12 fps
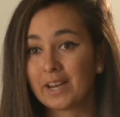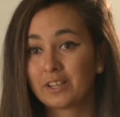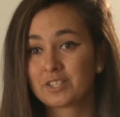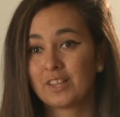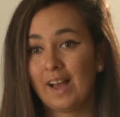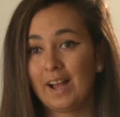it
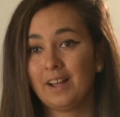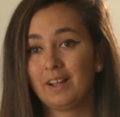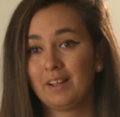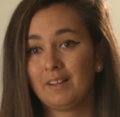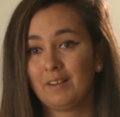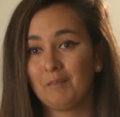to that
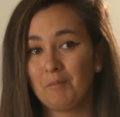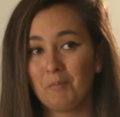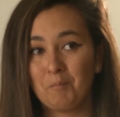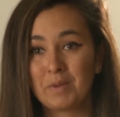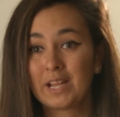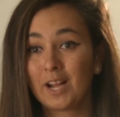
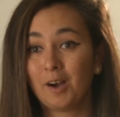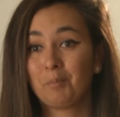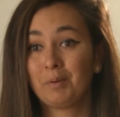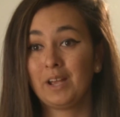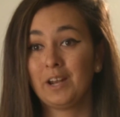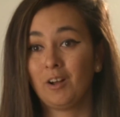meetup
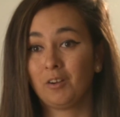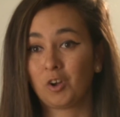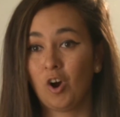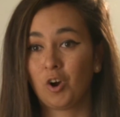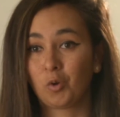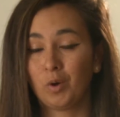in
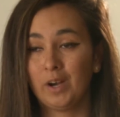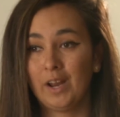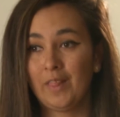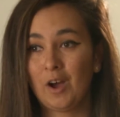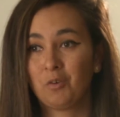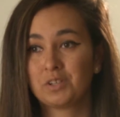Algonquin.
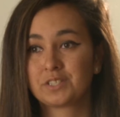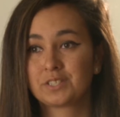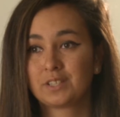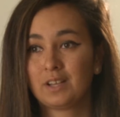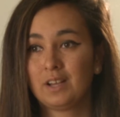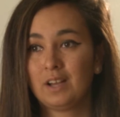And that
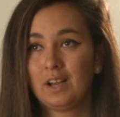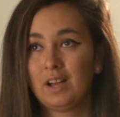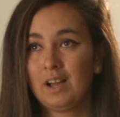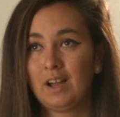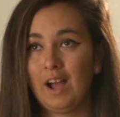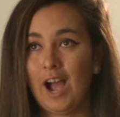was,
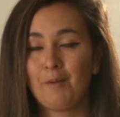I